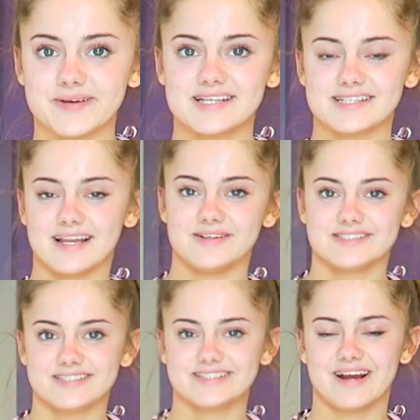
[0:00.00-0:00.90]
Basically, I
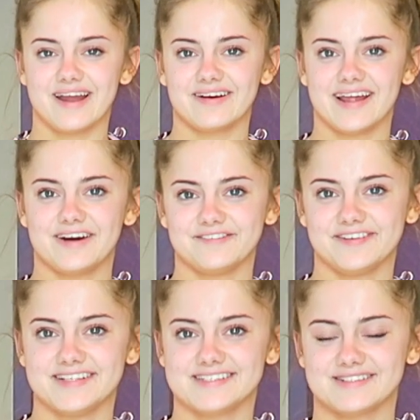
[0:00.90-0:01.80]
was just trying on
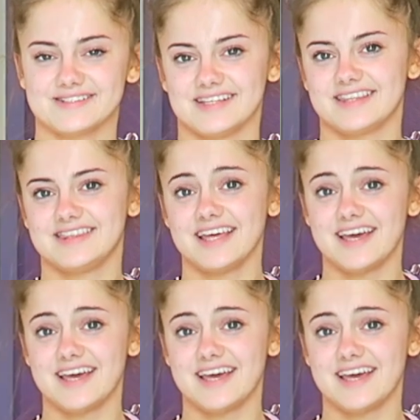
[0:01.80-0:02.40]
outfits and I was like,